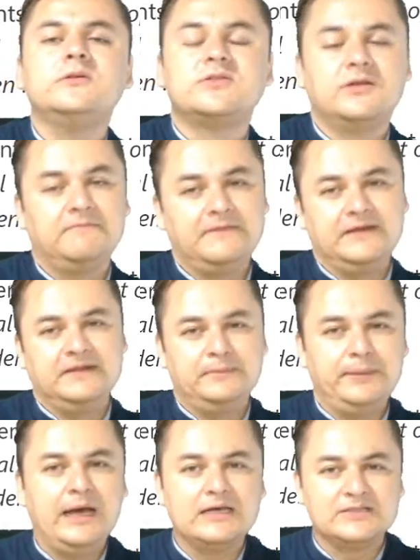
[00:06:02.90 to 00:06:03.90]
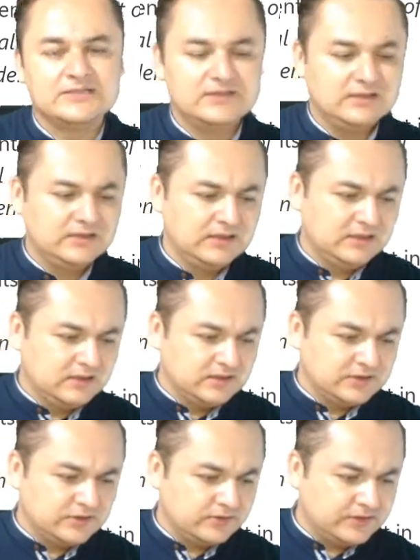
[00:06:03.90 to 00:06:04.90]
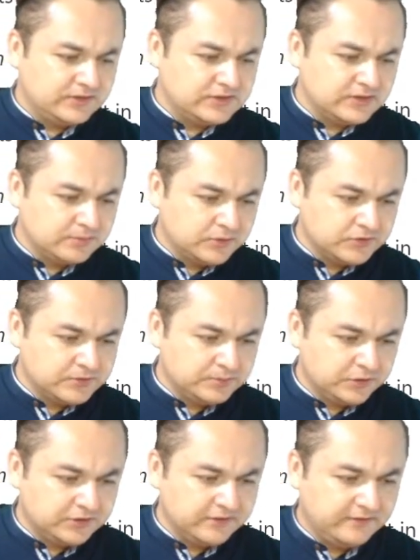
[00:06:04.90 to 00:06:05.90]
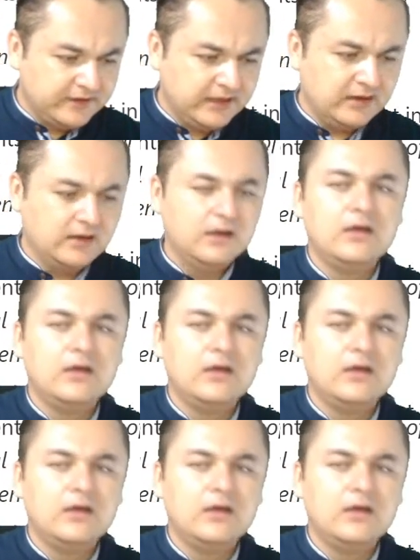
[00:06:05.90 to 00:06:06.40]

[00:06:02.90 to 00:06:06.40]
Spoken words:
something in the past. So, this is the most important thing.